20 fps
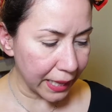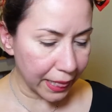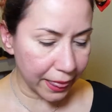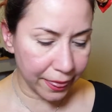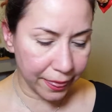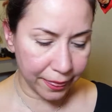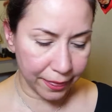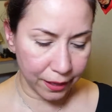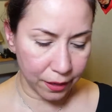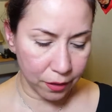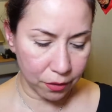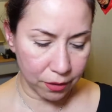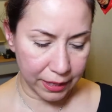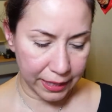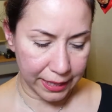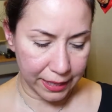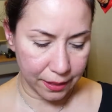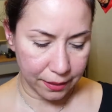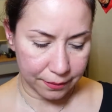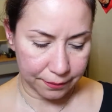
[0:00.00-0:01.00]

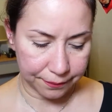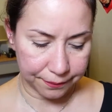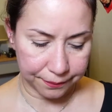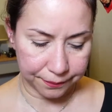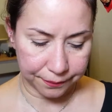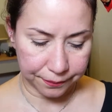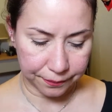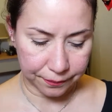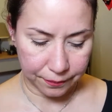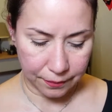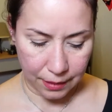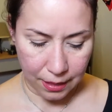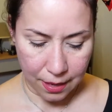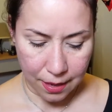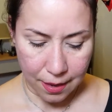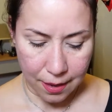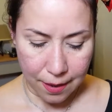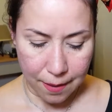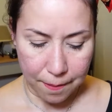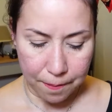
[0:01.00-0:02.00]
Theory.
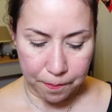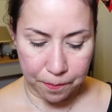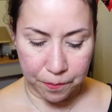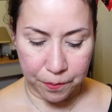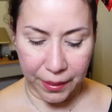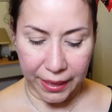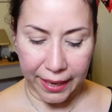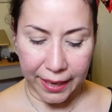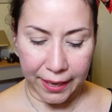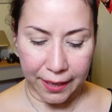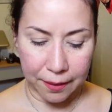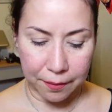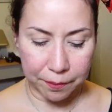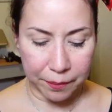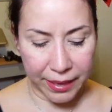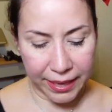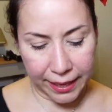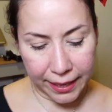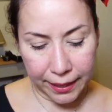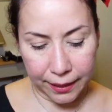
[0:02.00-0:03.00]
Bang,
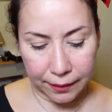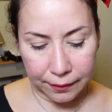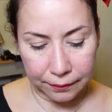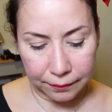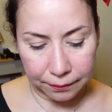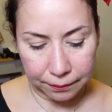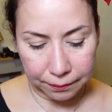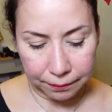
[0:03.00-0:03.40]
bang.